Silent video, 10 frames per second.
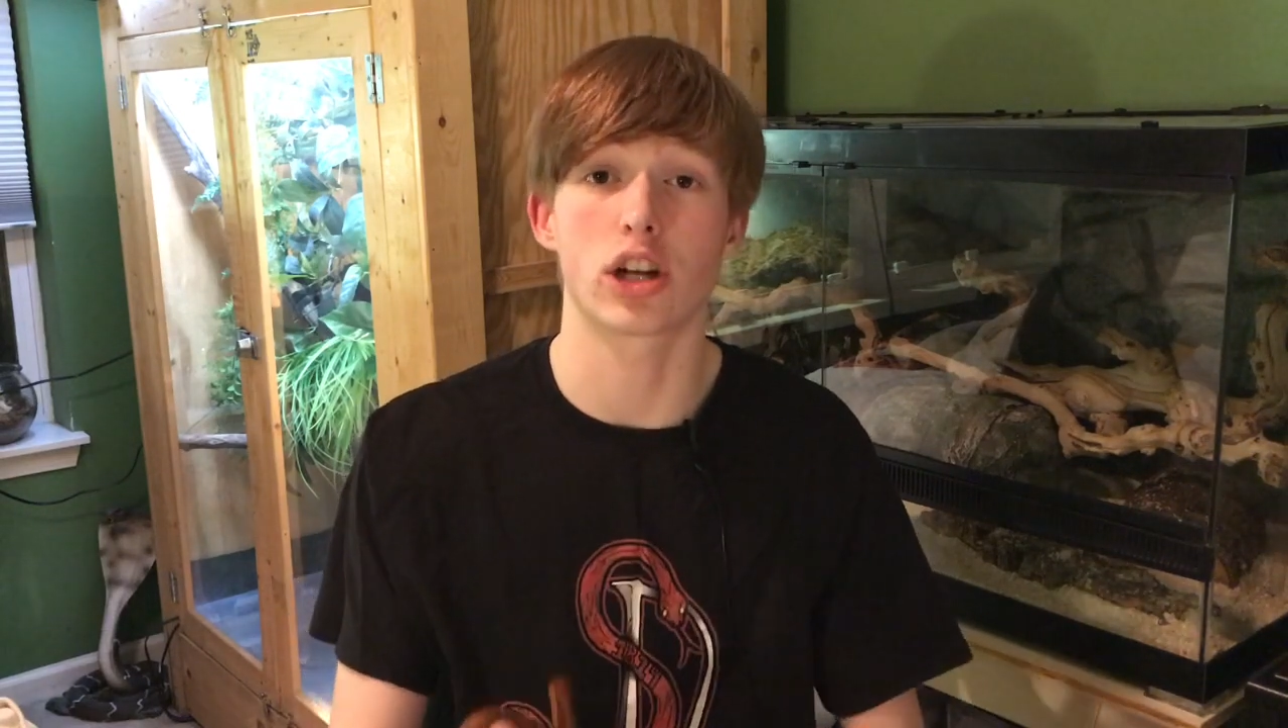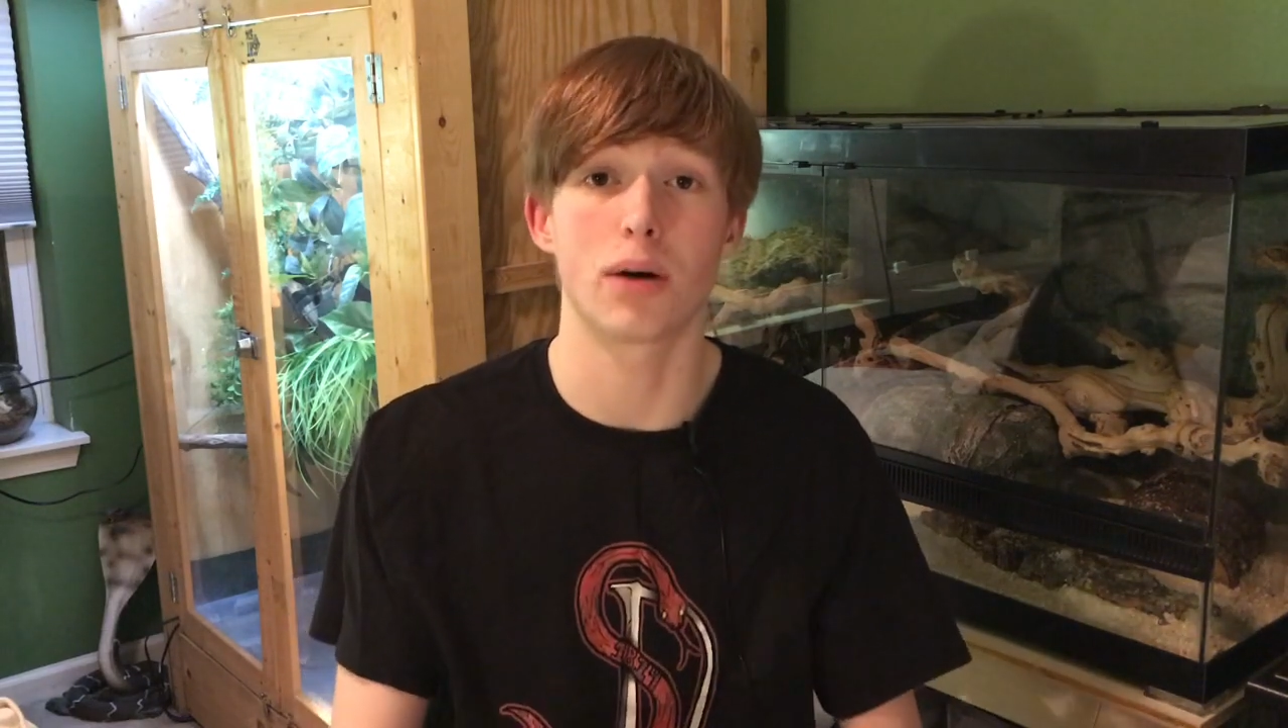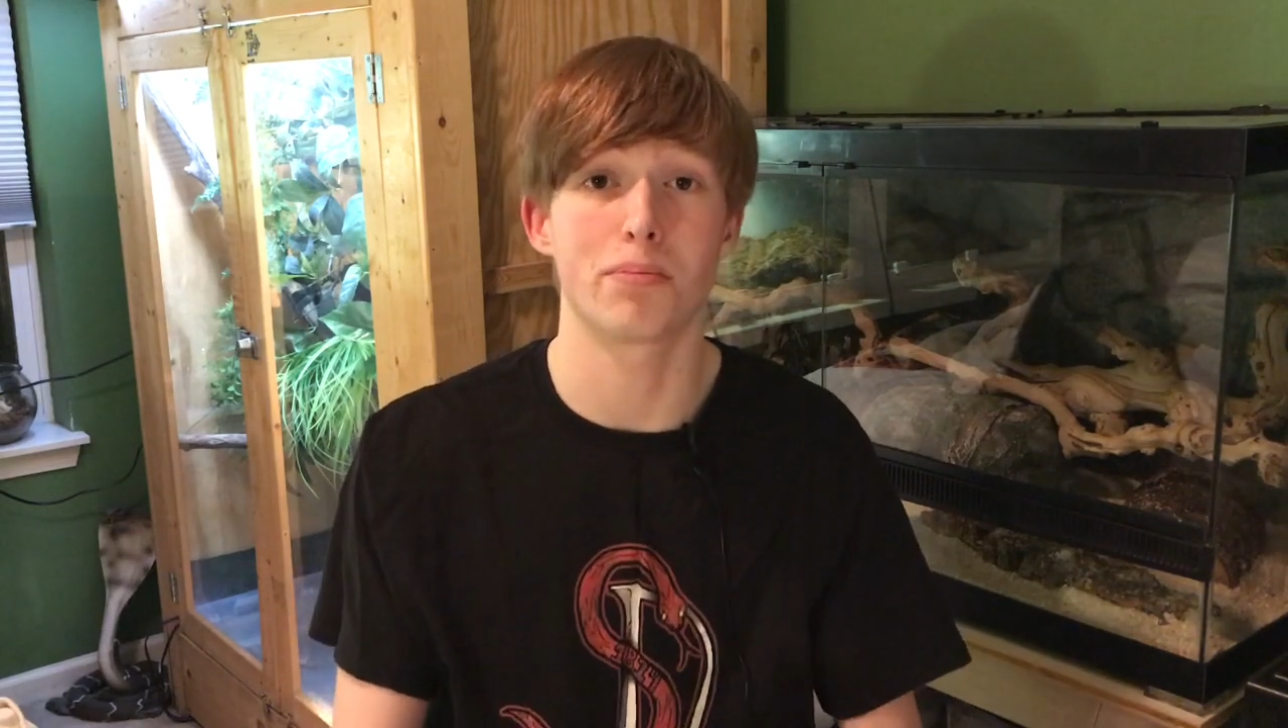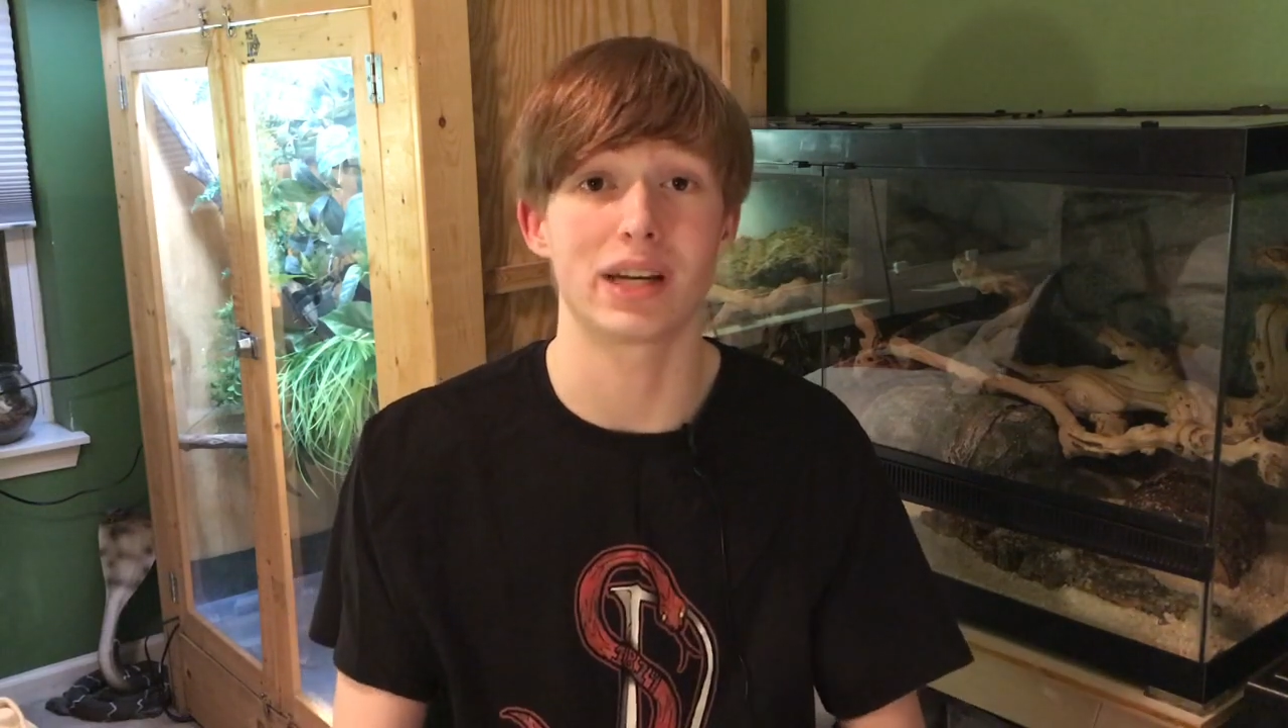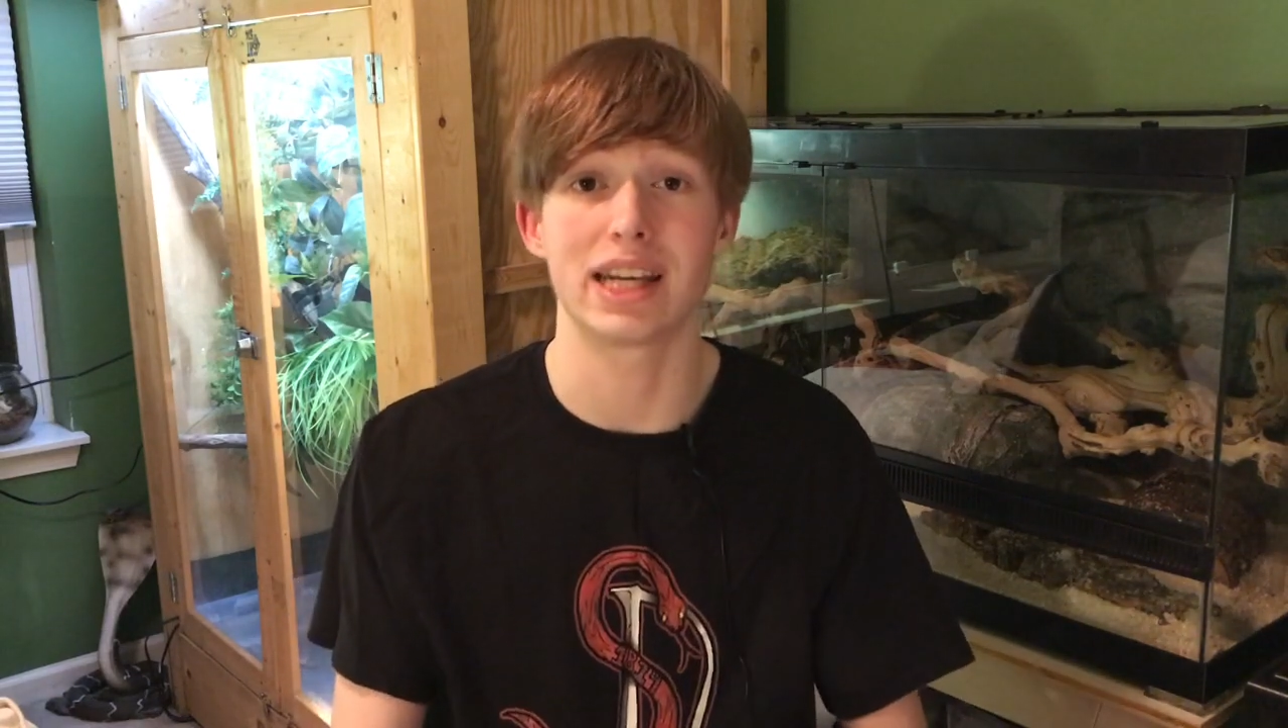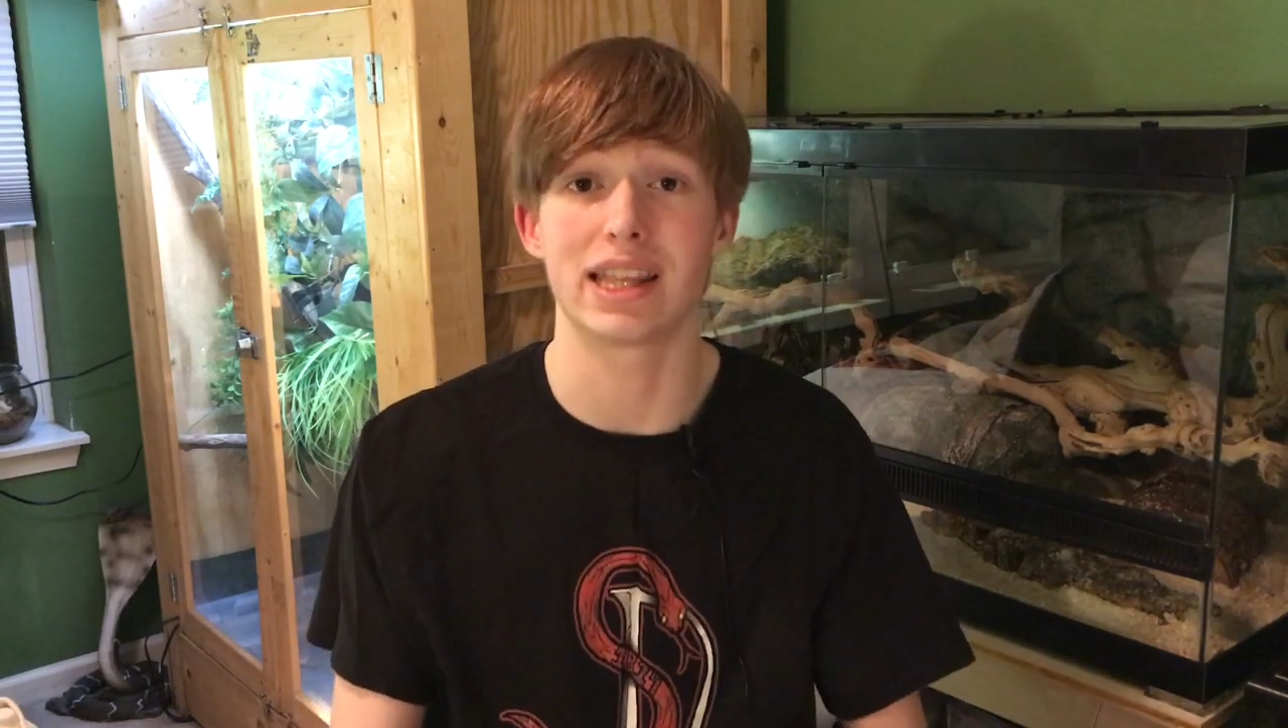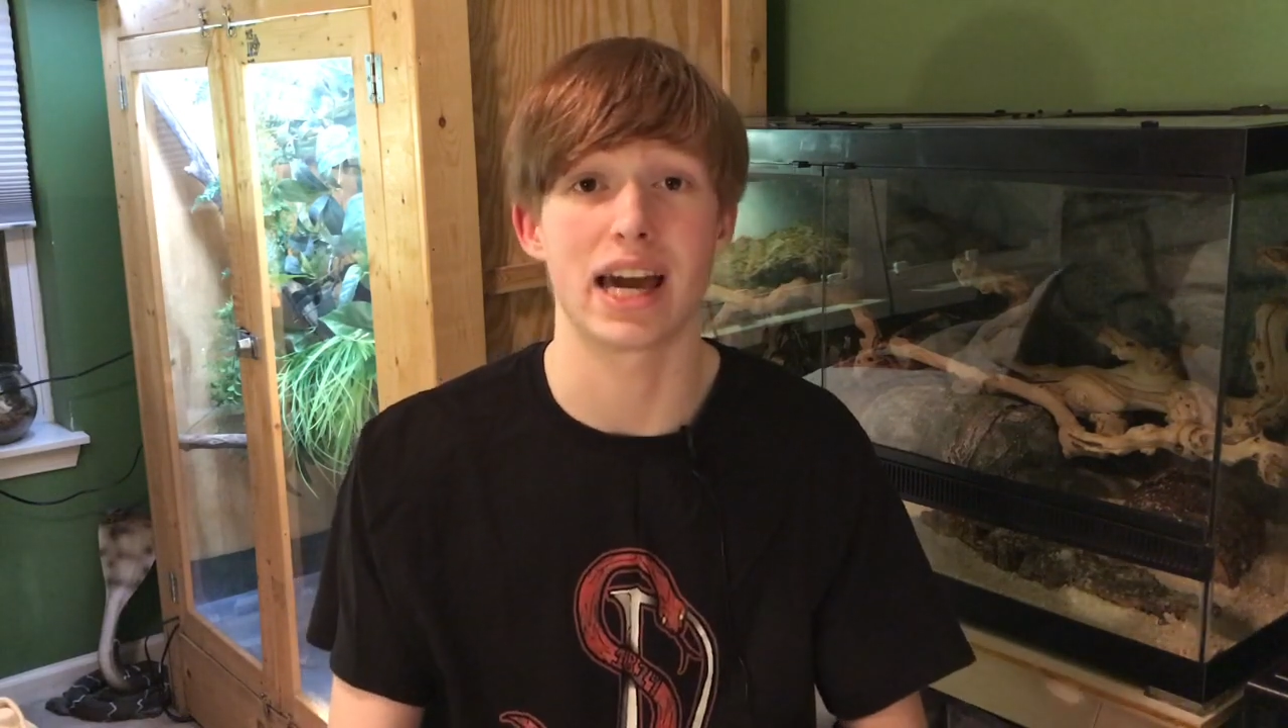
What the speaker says: company